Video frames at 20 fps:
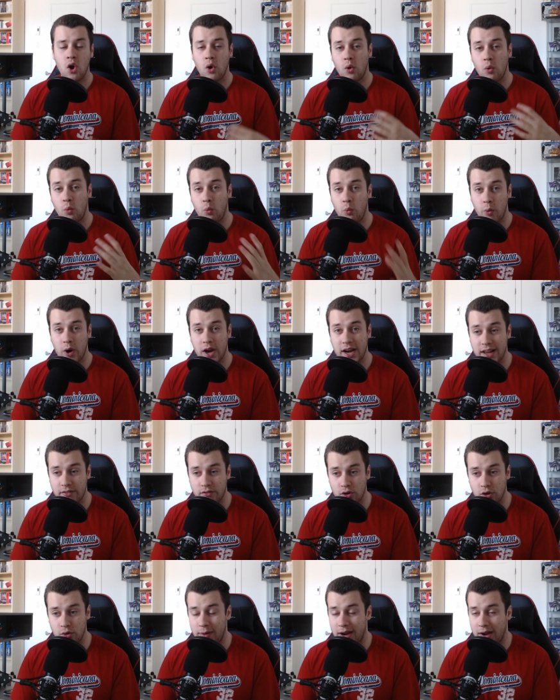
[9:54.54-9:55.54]

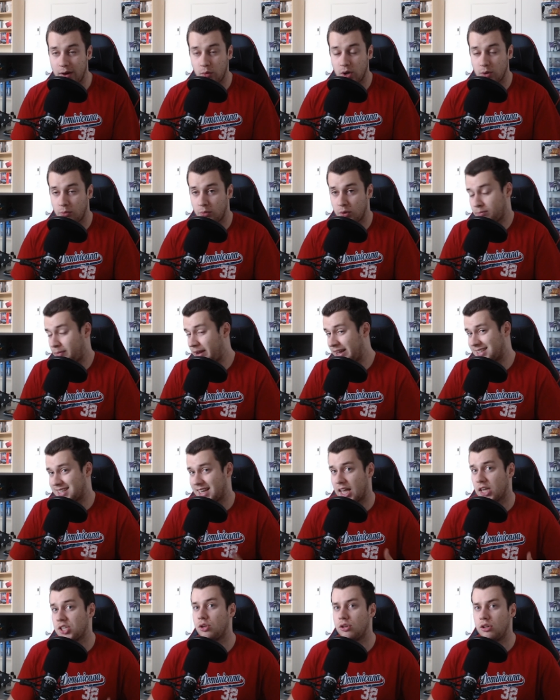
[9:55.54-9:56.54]
whenever my what, what my
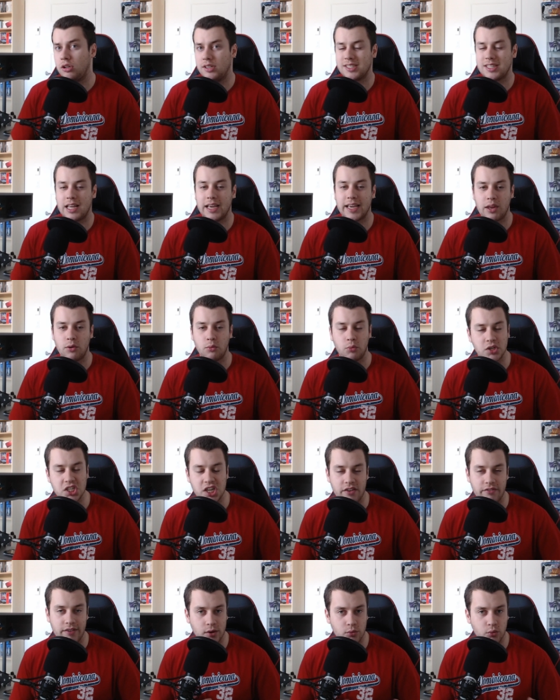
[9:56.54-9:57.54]
schedule looks like and which
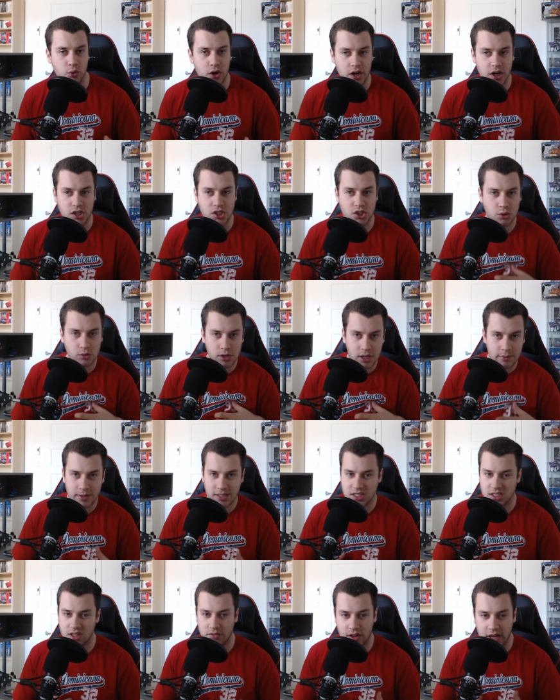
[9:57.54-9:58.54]
event we're going to stream and
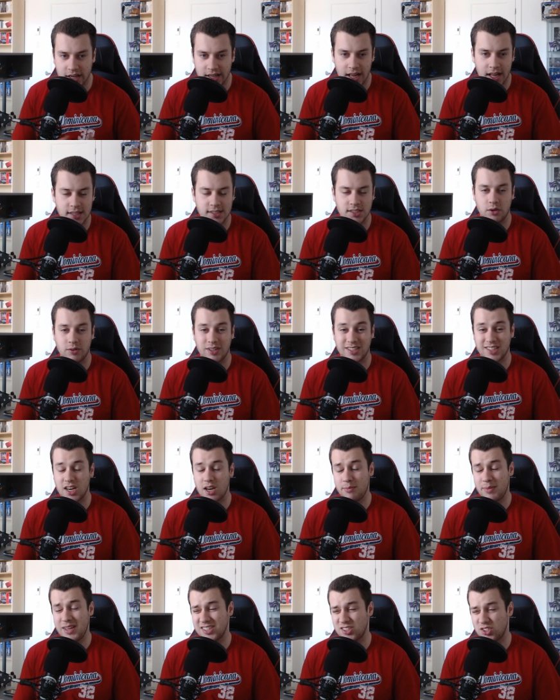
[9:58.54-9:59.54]
stuff like that. So it's going to
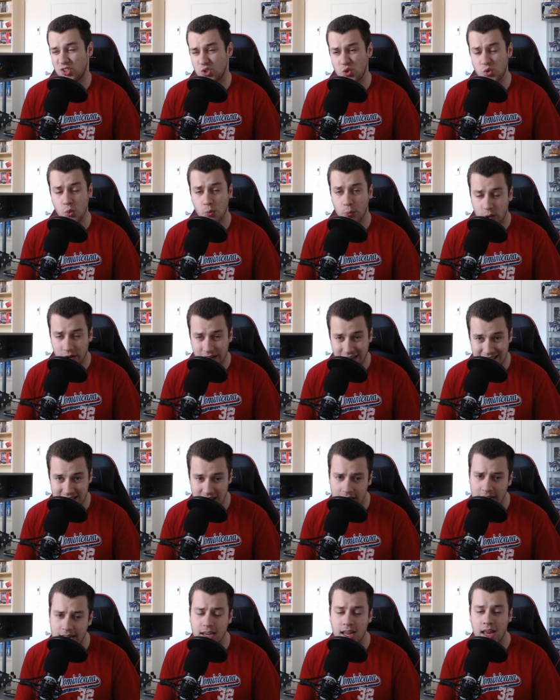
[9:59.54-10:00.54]
be super
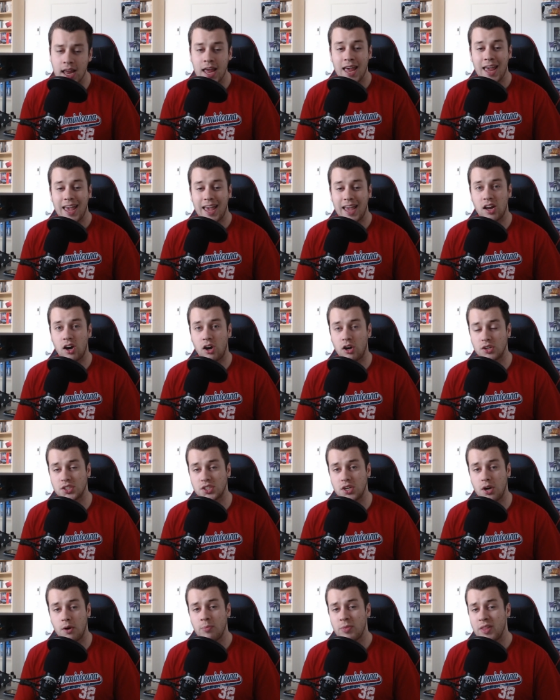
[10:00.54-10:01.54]
exciting. And
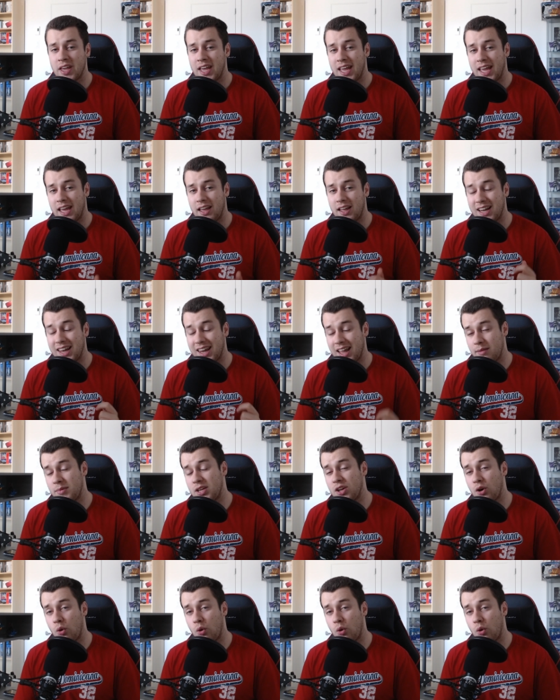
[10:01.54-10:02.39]
also, let me know